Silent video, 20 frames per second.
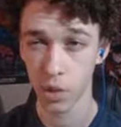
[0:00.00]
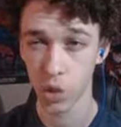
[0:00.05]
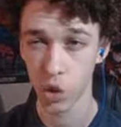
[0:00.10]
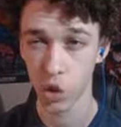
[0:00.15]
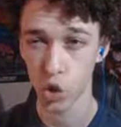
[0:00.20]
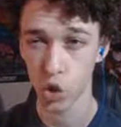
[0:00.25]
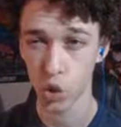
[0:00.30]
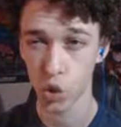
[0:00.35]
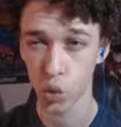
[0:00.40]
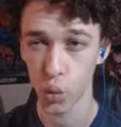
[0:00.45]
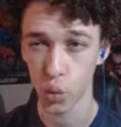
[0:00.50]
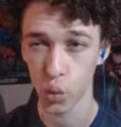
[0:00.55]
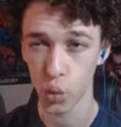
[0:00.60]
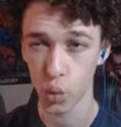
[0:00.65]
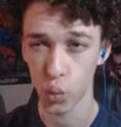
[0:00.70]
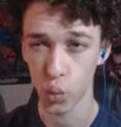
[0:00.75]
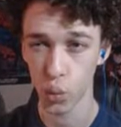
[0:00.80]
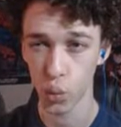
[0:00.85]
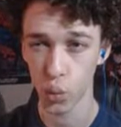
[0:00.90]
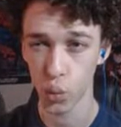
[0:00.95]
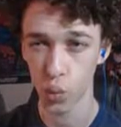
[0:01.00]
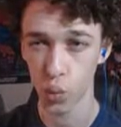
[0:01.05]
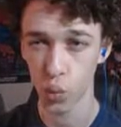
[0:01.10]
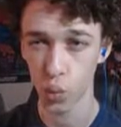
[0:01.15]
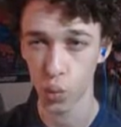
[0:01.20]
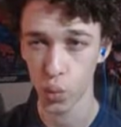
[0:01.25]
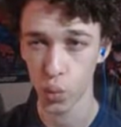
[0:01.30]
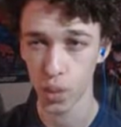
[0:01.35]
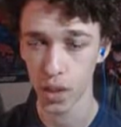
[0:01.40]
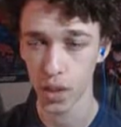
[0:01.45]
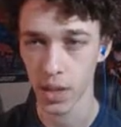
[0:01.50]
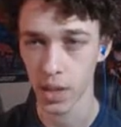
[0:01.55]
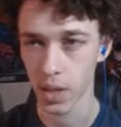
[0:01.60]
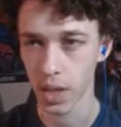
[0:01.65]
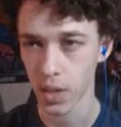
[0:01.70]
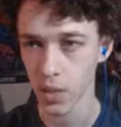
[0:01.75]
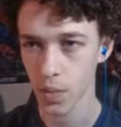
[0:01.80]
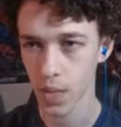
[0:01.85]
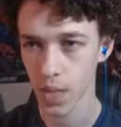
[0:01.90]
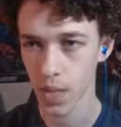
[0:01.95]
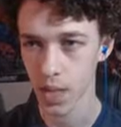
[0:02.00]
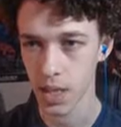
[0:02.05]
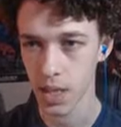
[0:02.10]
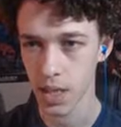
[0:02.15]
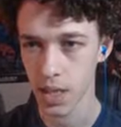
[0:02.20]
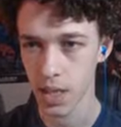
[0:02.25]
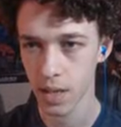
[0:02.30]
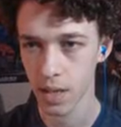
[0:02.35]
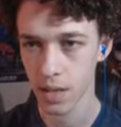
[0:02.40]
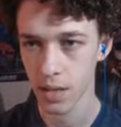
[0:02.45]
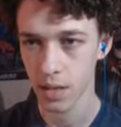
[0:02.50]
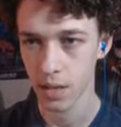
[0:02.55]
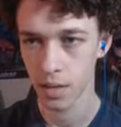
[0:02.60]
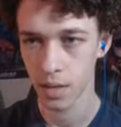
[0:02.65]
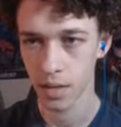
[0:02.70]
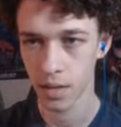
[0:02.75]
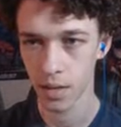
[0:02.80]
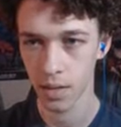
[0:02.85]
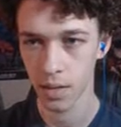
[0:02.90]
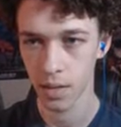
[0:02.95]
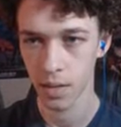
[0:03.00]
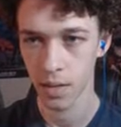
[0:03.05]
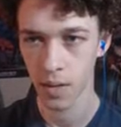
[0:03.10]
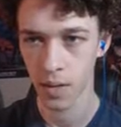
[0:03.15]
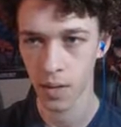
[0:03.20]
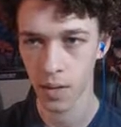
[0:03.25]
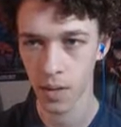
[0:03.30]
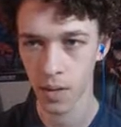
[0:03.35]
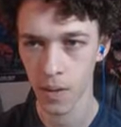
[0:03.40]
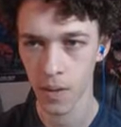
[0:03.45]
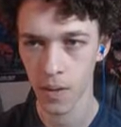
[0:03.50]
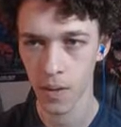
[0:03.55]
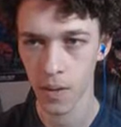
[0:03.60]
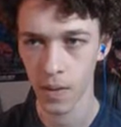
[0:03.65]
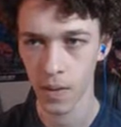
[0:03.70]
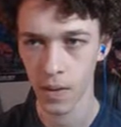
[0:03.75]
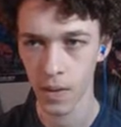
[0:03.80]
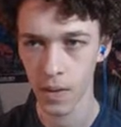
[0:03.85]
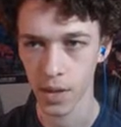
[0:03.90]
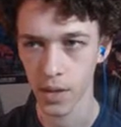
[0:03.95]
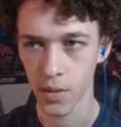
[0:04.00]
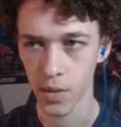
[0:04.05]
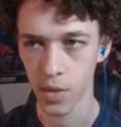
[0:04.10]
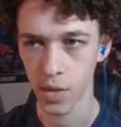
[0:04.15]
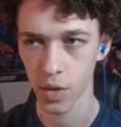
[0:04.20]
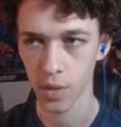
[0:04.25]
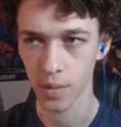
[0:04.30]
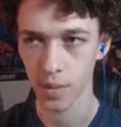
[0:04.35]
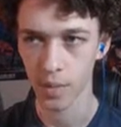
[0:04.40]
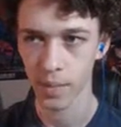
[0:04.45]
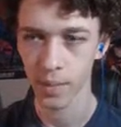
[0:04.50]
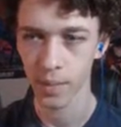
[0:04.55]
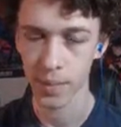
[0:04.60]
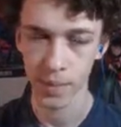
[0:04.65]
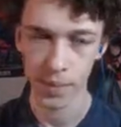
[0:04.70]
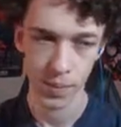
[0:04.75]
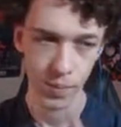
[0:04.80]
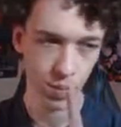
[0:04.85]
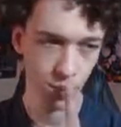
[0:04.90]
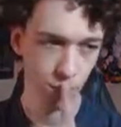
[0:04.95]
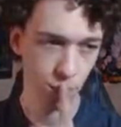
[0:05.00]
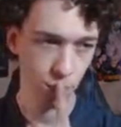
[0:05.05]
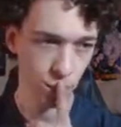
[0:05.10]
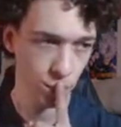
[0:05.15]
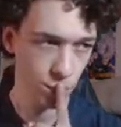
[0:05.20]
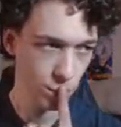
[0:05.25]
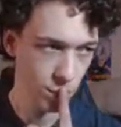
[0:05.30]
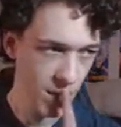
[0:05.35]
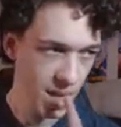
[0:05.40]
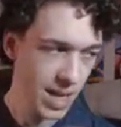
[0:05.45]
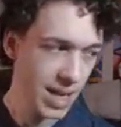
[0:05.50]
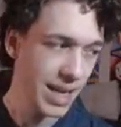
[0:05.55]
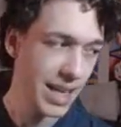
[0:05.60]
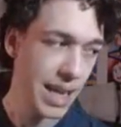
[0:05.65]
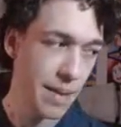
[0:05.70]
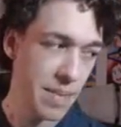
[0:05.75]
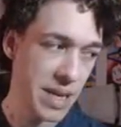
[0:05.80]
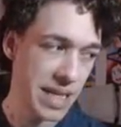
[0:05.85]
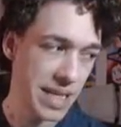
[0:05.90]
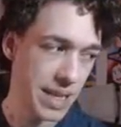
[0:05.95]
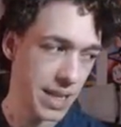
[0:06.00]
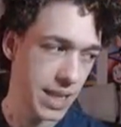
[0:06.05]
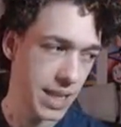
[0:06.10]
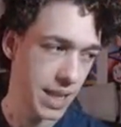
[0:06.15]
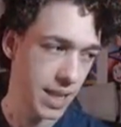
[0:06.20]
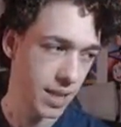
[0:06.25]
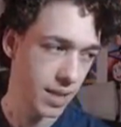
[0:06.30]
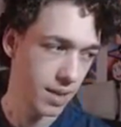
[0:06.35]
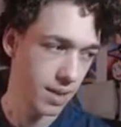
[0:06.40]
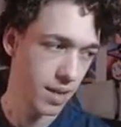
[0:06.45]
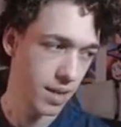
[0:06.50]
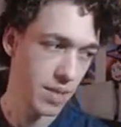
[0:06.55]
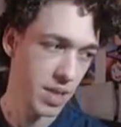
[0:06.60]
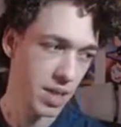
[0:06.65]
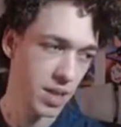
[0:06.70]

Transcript: So, is it guts we need? That's a sure. Let me see. Let me